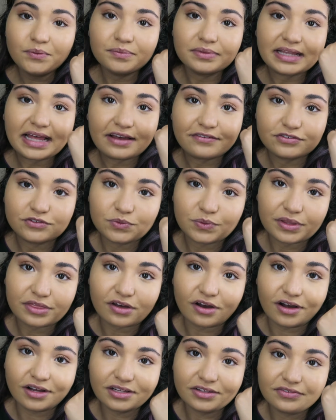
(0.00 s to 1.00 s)
I'm left with
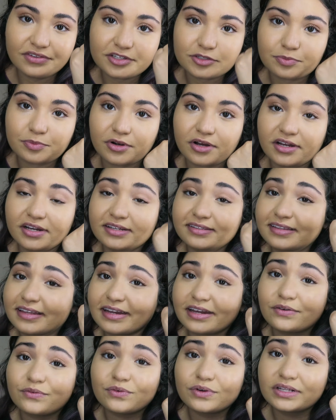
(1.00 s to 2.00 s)
all of this product
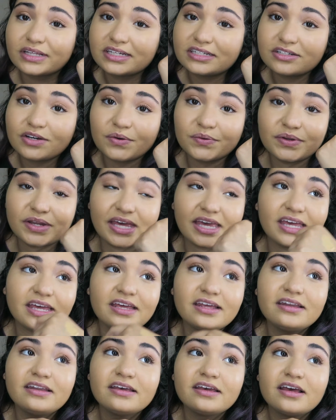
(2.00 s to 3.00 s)
that I really don't
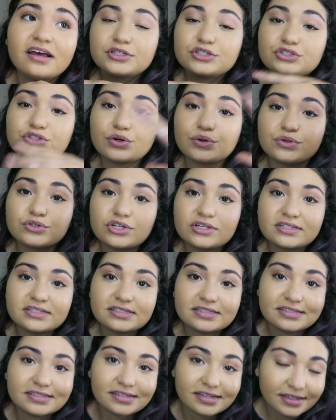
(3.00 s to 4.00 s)
need. So
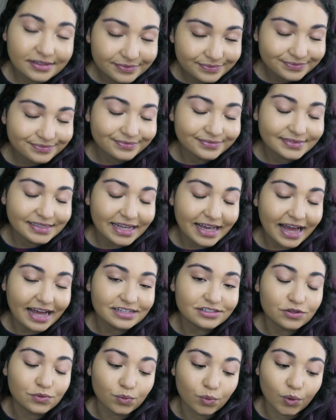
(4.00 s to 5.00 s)
just
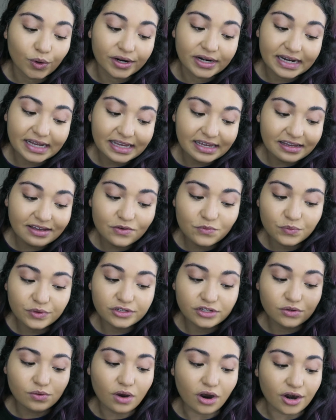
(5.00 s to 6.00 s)
as a warning,
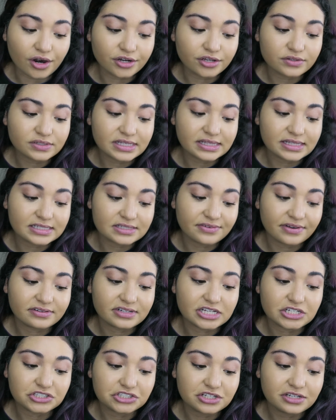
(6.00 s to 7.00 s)
when you are using this
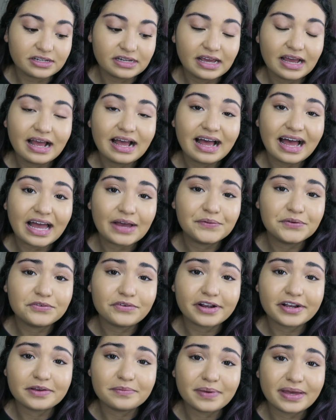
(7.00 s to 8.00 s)
foundation, I would
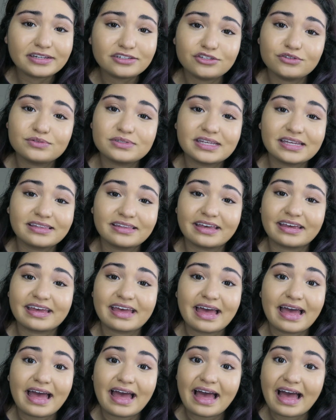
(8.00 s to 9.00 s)
recommend using like
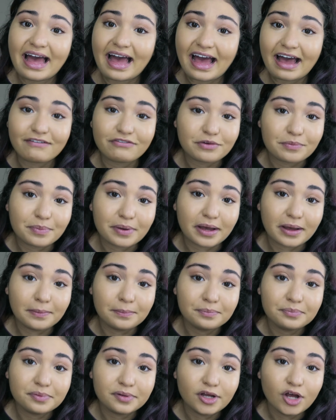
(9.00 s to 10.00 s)
half a
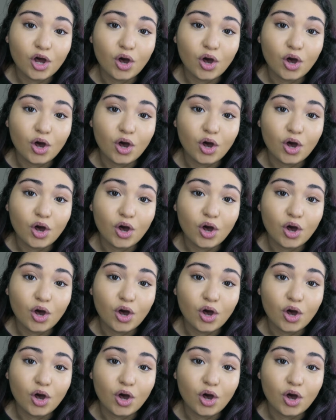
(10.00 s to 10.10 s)
pump